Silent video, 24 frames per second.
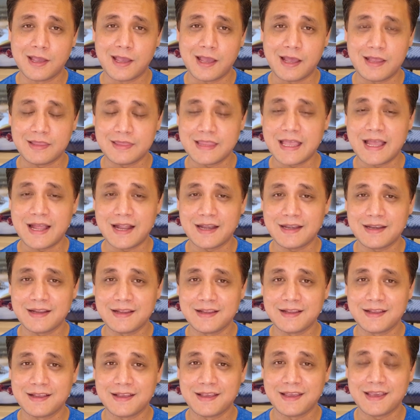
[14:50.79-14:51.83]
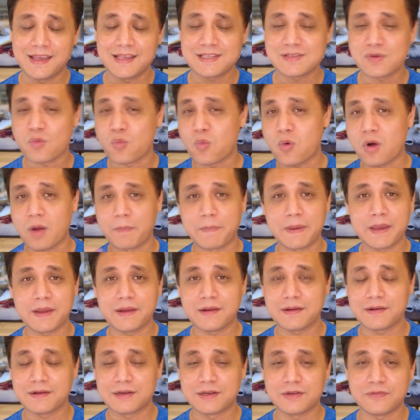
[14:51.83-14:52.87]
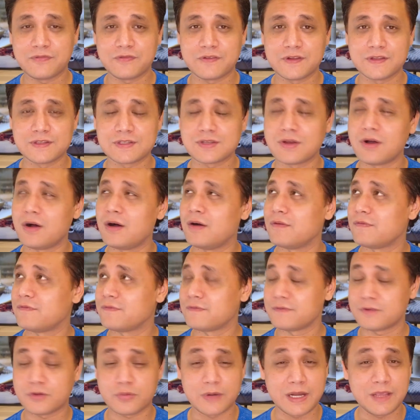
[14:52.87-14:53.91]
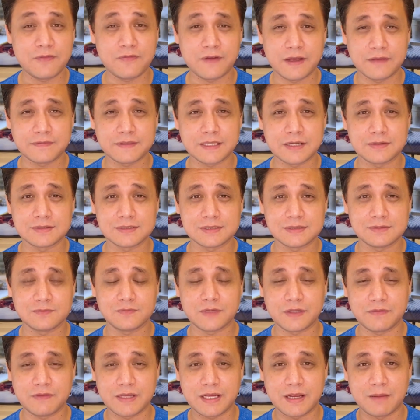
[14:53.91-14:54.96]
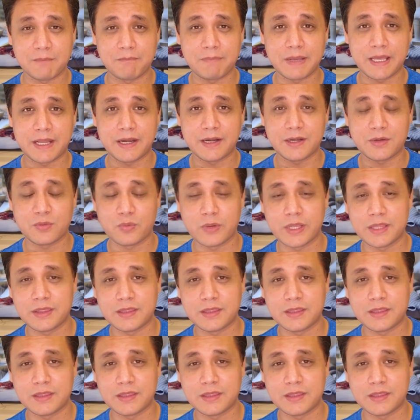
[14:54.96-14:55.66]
And that is a whopping difference of 25,000 when we compare it with